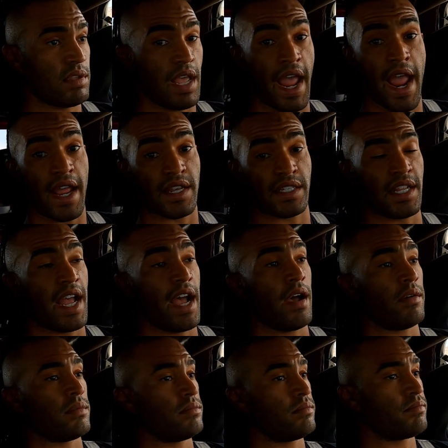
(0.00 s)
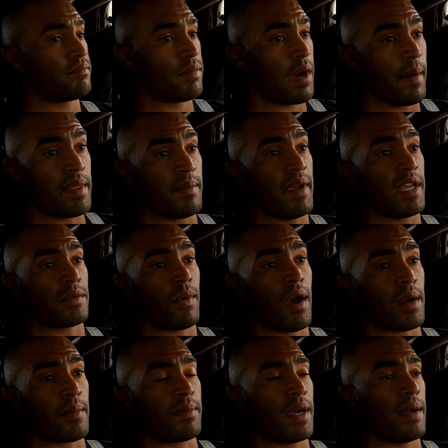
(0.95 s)
hands down, probably the best
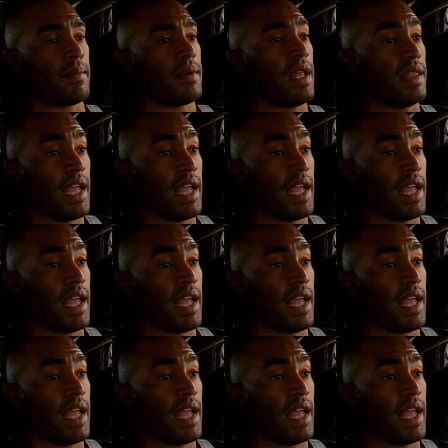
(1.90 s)
water pump,